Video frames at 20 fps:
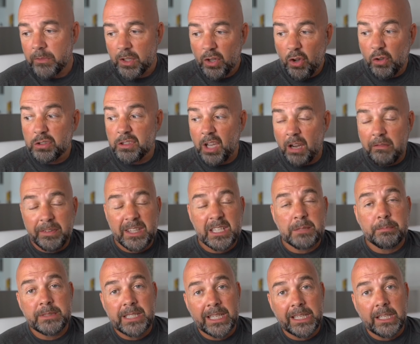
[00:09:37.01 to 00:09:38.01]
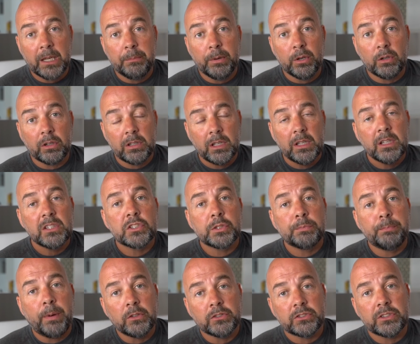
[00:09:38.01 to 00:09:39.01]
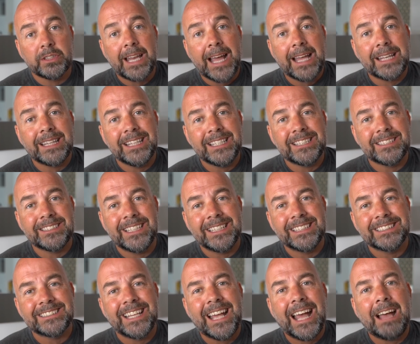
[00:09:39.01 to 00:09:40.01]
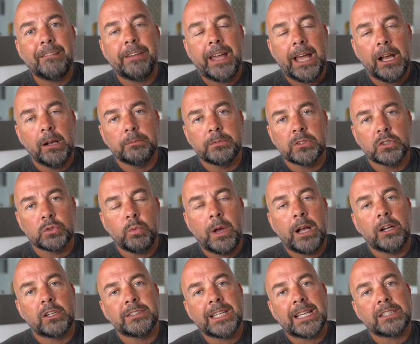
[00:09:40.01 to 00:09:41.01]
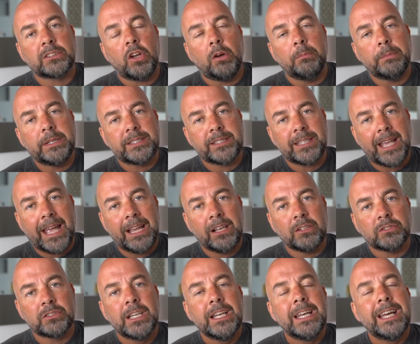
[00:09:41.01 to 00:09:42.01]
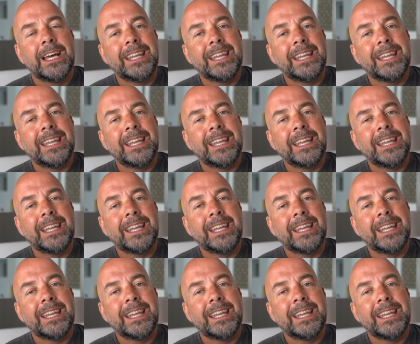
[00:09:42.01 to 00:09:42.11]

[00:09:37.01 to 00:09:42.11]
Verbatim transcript: Also, for this particular book, sponsored ad listings have helped as well because that's got me sales